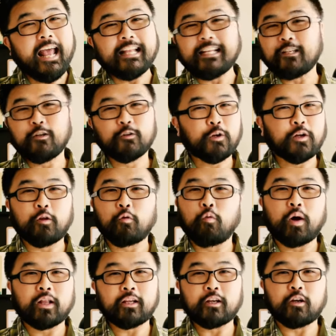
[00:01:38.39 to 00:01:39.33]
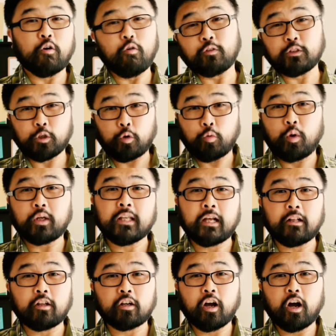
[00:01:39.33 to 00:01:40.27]
you're going to want to go with Chunghwa
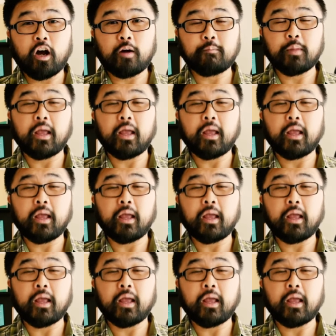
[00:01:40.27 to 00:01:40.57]
Telecom.